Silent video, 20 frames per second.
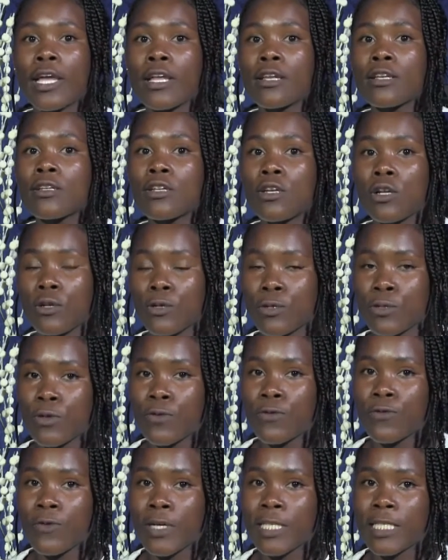and loss
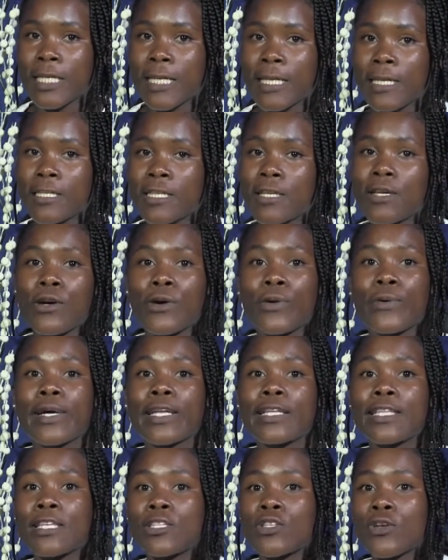of fertility. Okay.
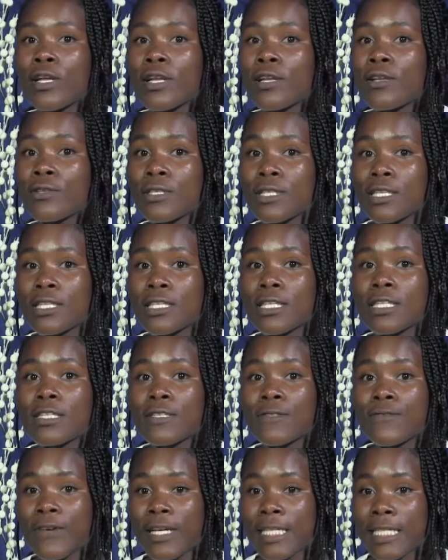When the soil loses
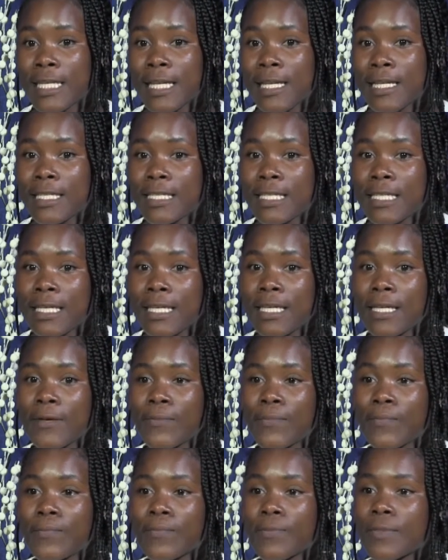its fertility,
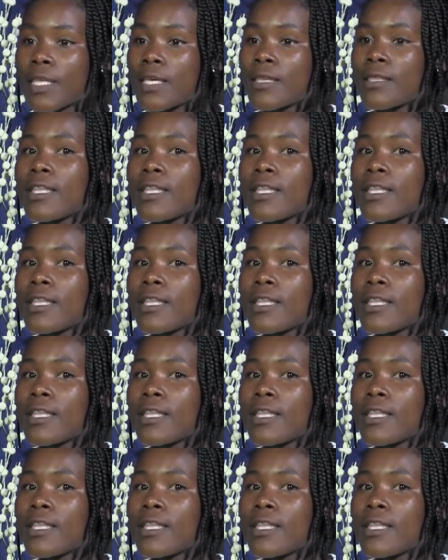mm-hmm.